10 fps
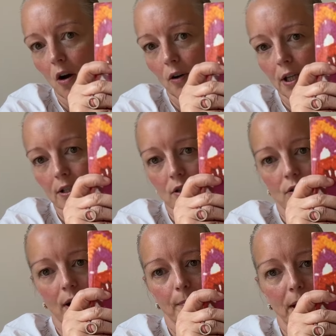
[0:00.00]
on
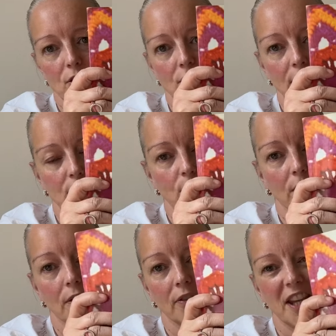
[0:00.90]
Instagram mentioned this
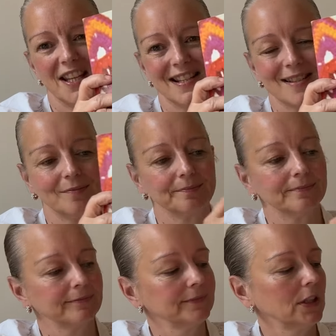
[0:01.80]
one. This,
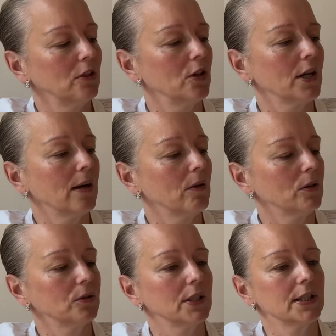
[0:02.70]
look how
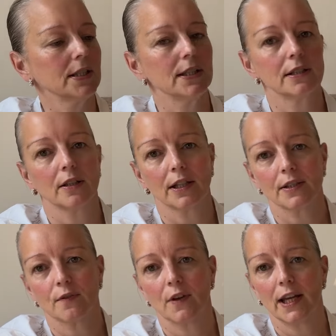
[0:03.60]
old this is. Look,
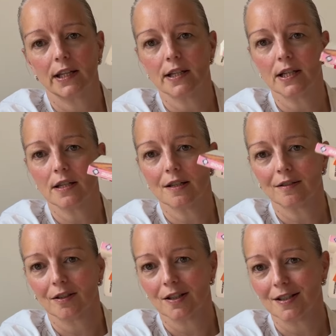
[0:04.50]
it's faded
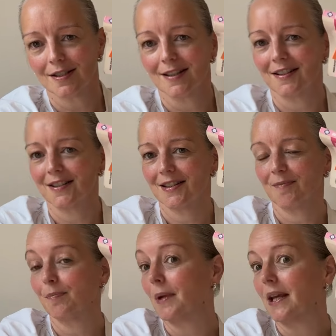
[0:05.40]
because it's
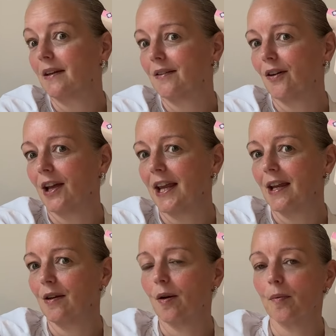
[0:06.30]
been
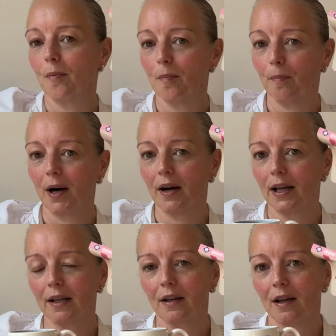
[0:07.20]

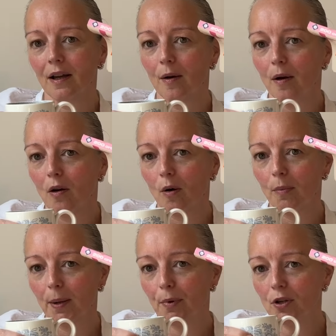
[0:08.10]
on my
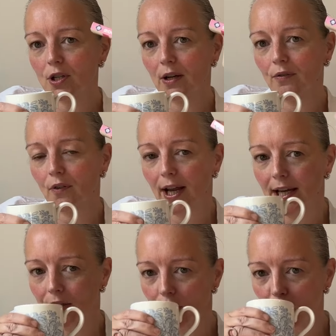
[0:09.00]
bookshelf for
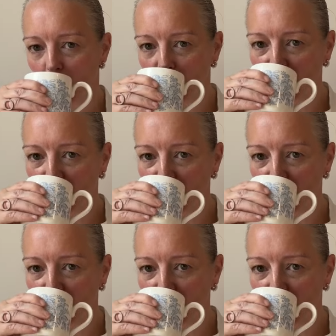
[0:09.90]
ages.